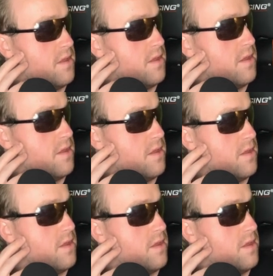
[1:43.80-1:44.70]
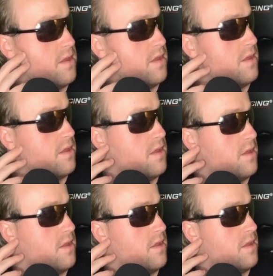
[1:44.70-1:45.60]
is not. Chris. uh,
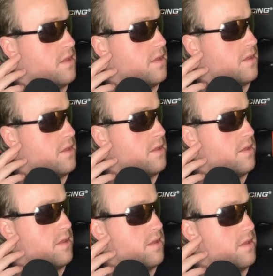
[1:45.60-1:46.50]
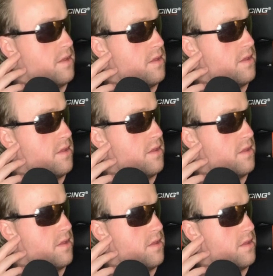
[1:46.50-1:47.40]
sorry, Chris. Uh,
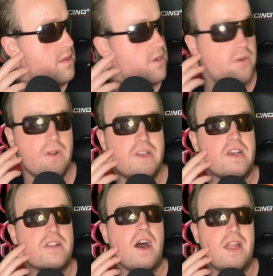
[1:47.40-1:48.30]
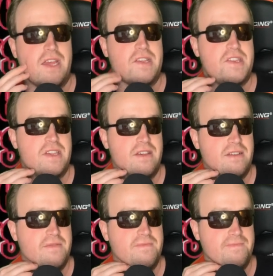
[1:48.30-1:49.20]
Chris Adonis. Chris
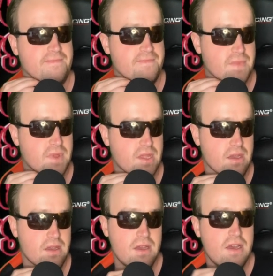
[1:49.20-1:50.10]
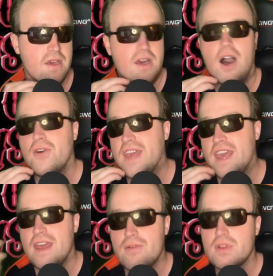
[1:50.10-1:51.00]
Adonis is not Chris Nash. Okay,
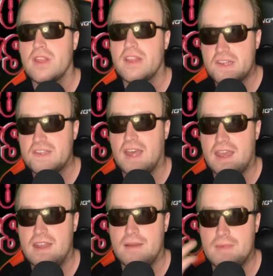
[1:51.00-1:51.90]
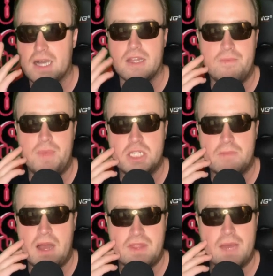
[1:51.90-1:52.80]
they were a little excited. I'm not gonna bitch
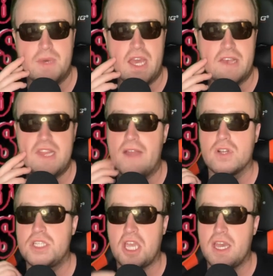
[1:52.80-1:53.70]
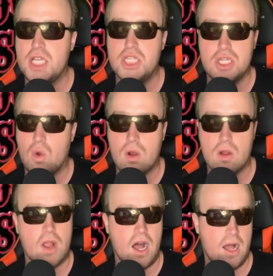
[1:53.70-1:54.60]
about that, but yes, never change
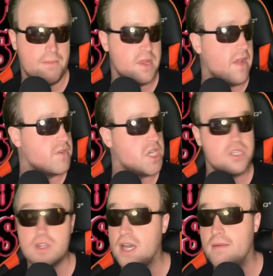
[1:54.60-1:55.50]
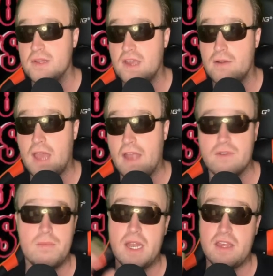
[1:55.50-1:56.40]
your um, never change your commentary.
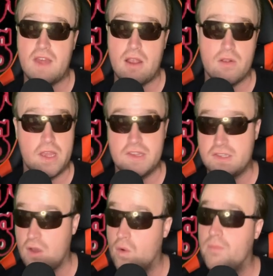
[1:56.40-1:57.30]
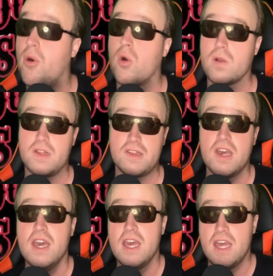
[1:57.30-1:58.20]
Everybody there is so important.
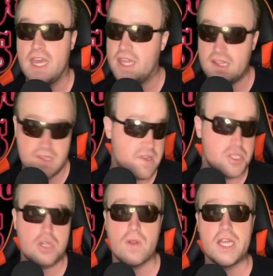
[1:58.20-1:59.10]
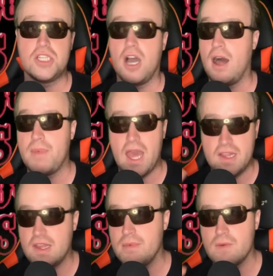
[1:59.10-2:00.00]
Yep. And they did such a great job.
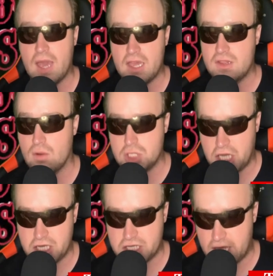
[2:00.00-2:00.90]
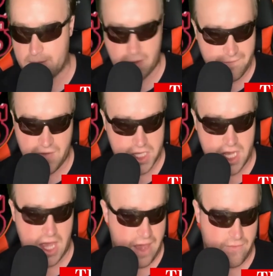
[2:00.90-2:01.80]
NWA, don't change them
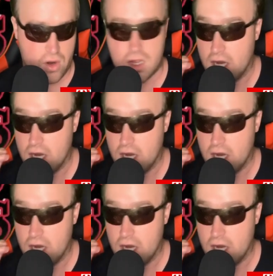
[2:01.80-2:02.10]
fucking ever.